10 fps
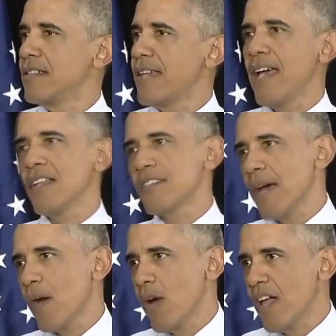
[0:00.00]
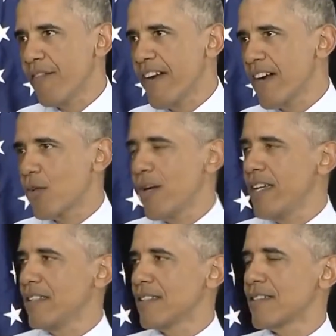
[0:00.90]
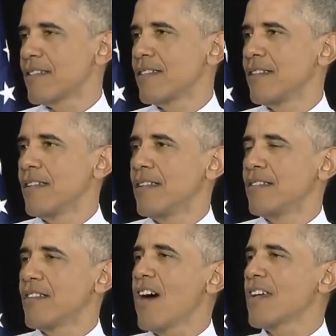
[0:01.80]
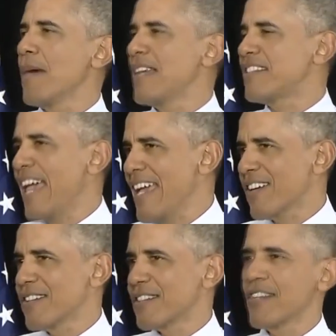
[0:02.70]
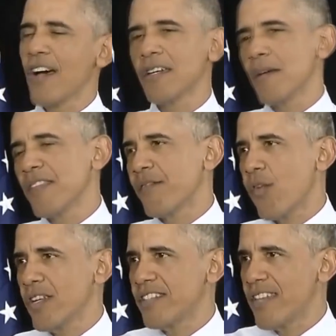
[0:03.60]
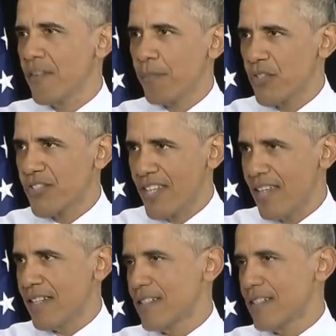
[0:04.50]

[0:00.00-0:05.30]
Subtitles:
Tales about welfare queens, talking about takers, talking about the 47%.